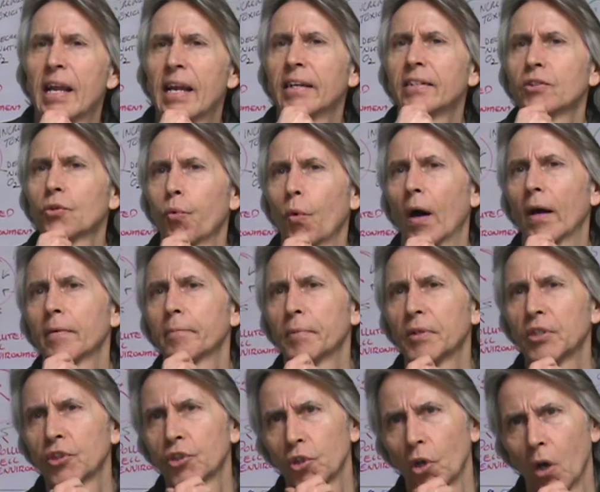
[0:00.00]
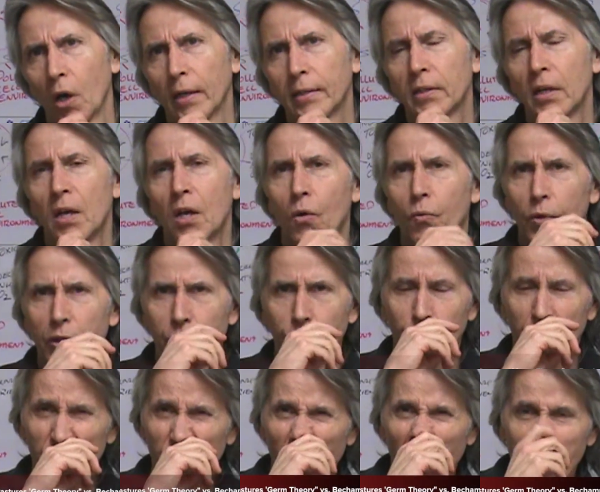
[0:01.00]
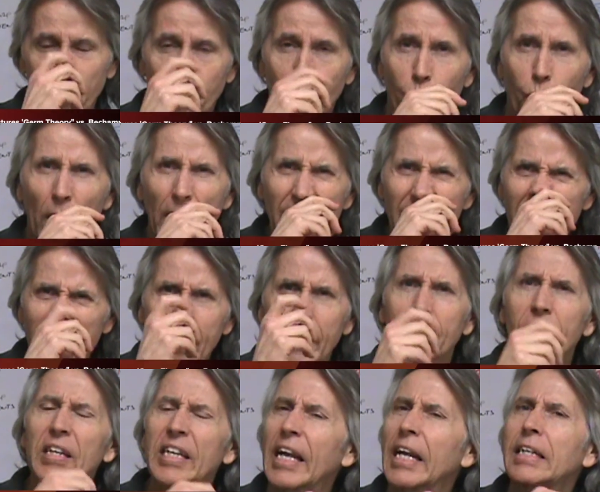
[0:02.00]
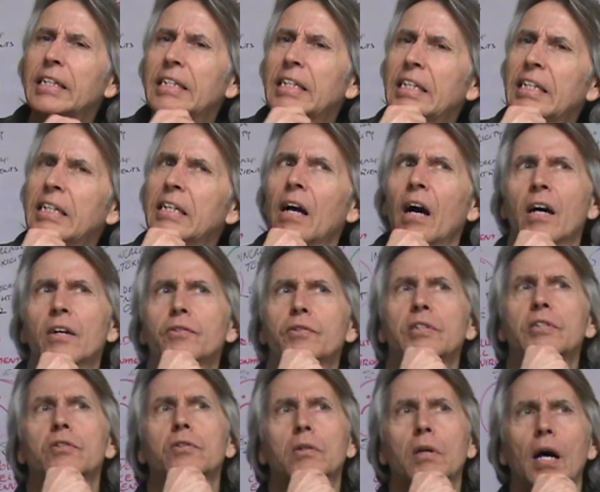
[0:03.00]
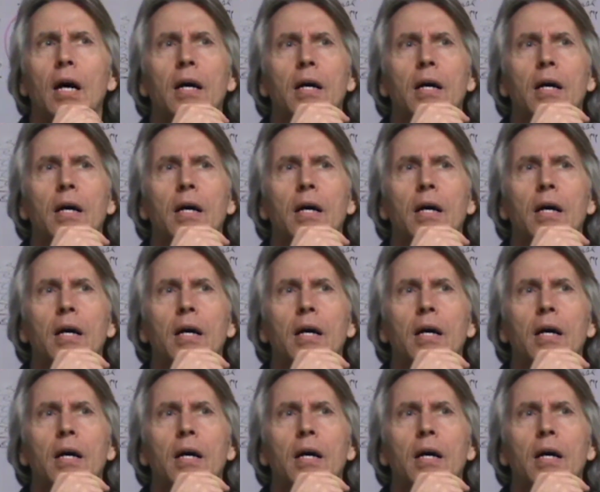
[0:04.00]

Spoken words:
Antoine Béchamp, which was written way in the 1800s,